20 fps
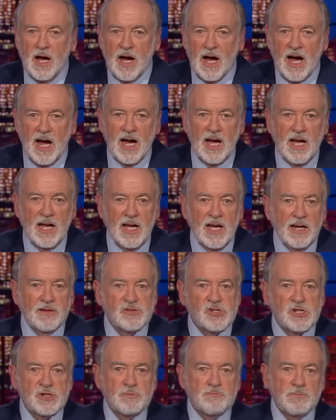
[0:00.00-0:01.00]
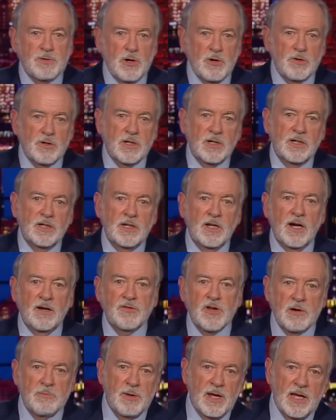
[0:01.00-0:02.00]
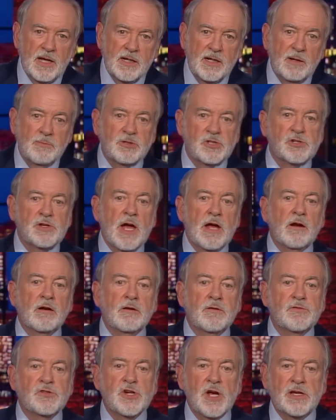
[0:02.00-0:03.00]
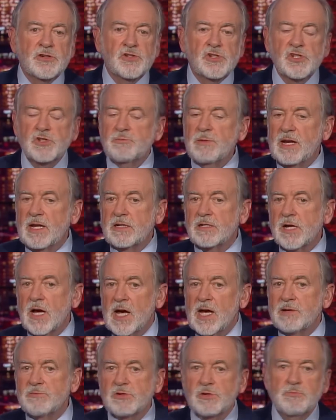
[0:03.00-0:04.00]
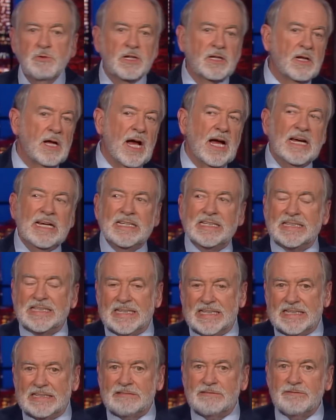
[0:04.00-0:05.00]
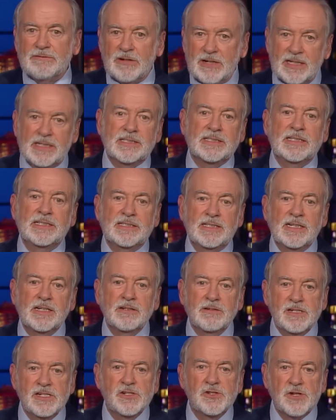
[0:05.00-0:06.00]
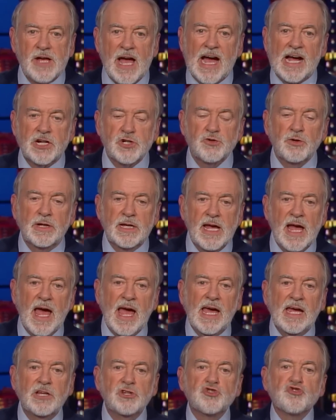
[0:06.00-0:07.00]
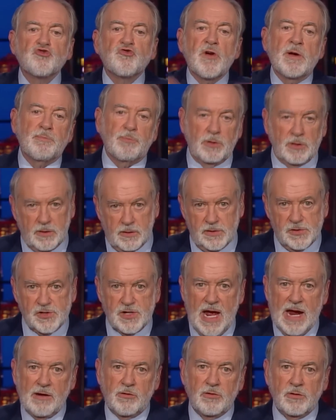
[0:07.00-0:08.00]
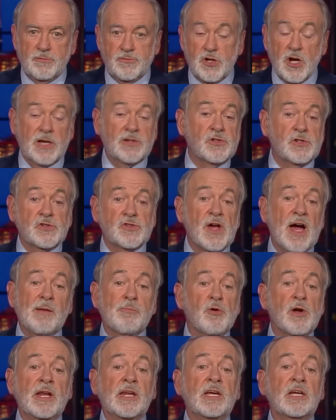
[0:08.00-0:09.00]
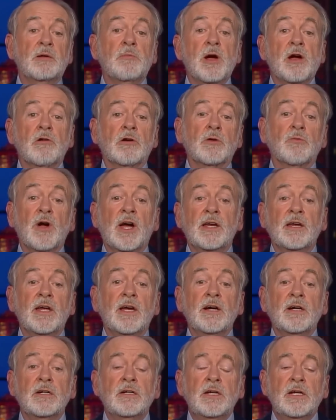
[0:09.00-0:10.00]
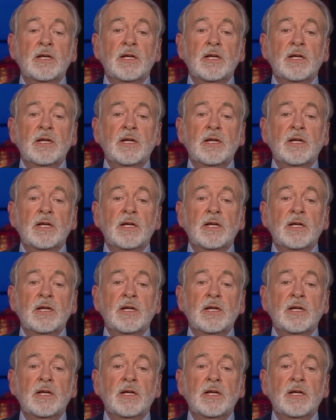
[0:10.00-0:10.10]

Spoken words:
I have spoken of there being a double standard of justice many times, but I think, frankly, there is actually a triple standard of justice operating in America right now.